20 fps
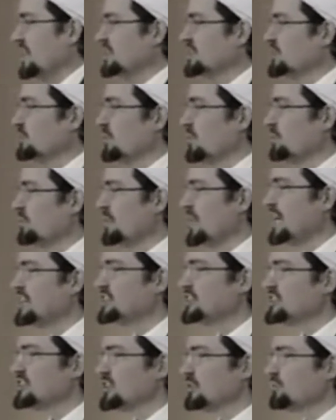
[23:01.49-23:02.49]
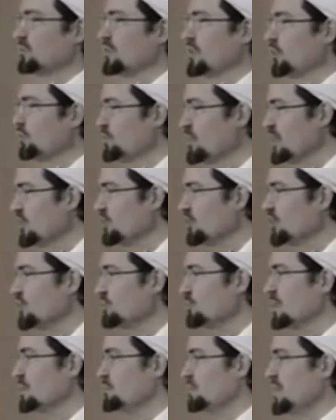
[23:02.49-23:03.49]
intimate relationship with a real
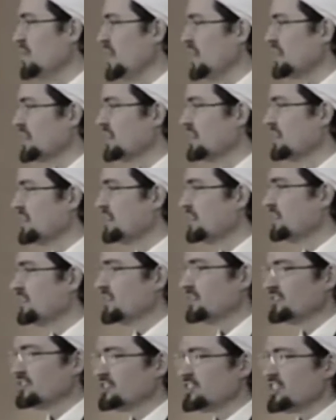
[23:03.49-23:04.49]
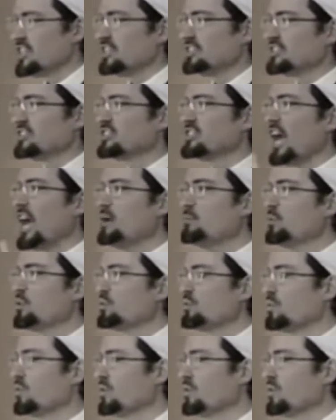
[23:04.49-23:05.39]
human being. They're just in cyber